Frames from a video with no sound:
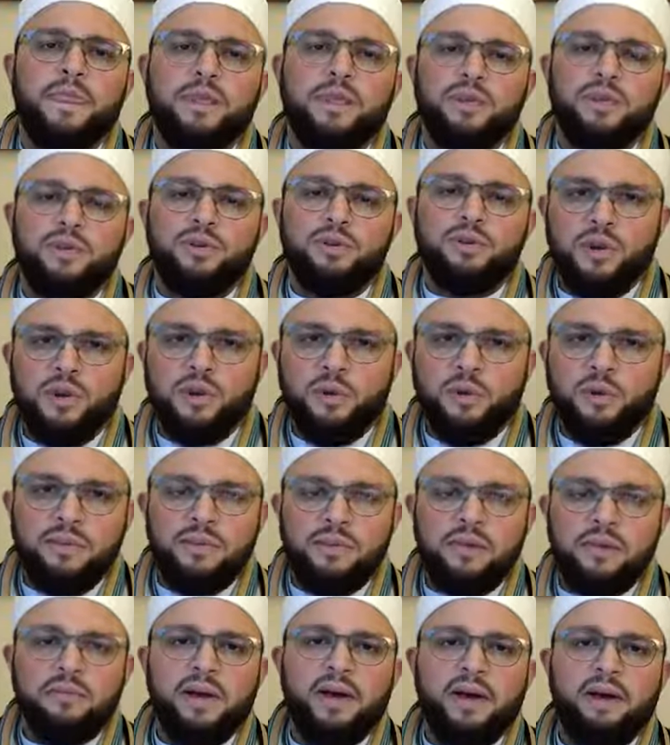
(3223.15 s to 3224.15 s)
You know what
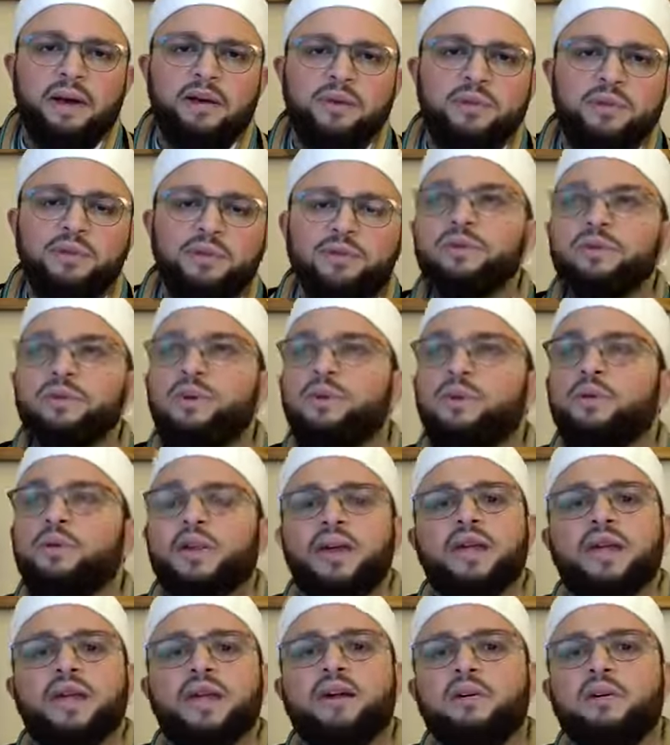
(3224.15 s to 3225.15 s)
I'm about. You know what
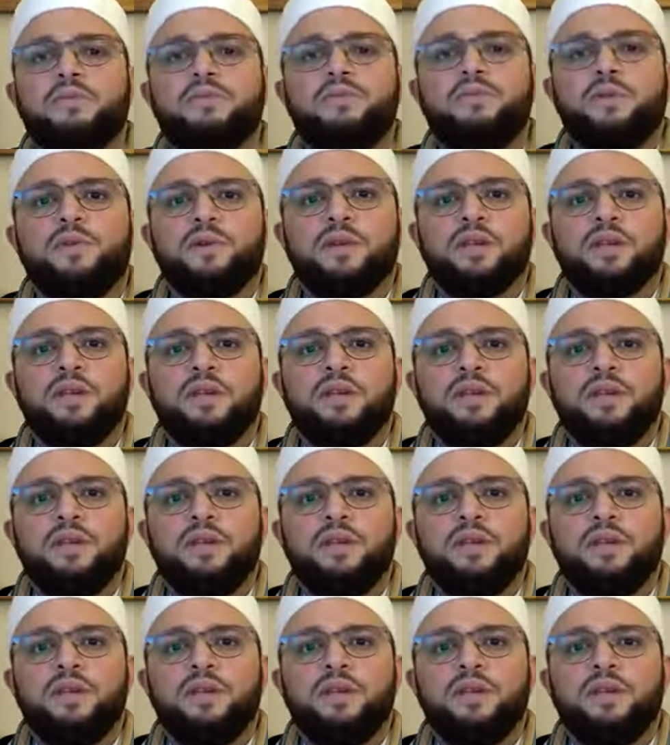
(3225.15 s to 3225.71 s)
I hope for.